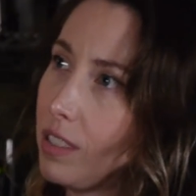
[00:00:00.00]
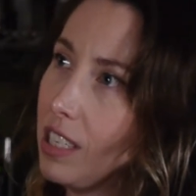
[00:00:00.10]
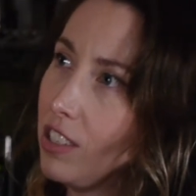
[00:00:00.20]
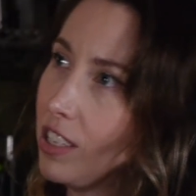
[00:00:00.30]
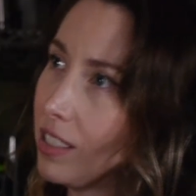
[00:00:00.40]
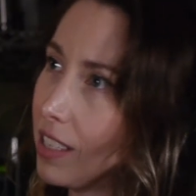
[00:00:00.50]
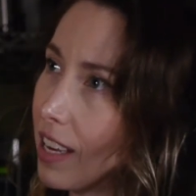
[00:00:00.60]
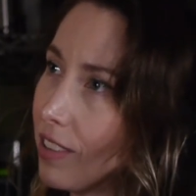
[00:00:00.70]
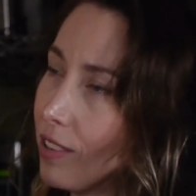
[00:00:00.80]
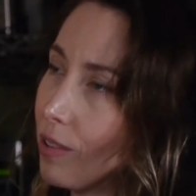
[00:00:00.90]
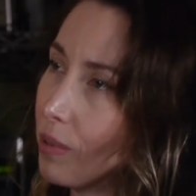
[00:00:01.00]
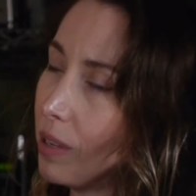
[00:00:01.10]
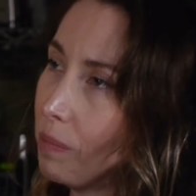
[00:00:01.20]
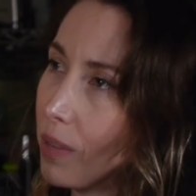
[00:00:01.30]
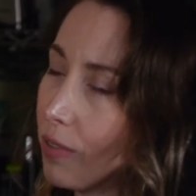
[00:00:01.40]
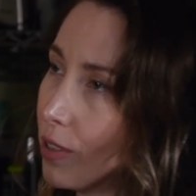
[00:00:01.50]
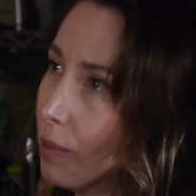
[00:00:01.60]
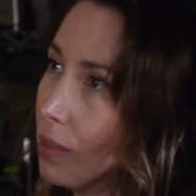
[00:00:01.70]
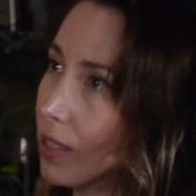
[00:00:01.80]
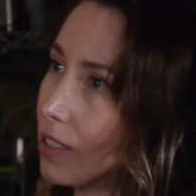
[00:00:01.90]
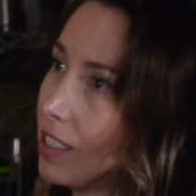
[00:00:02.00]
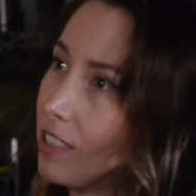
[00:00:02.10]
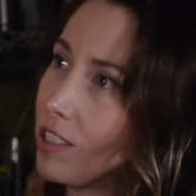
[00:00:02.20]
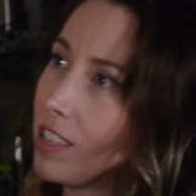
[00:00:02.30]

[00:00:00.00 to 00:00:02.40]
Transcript: stitching together the way Buffalo Bill stitched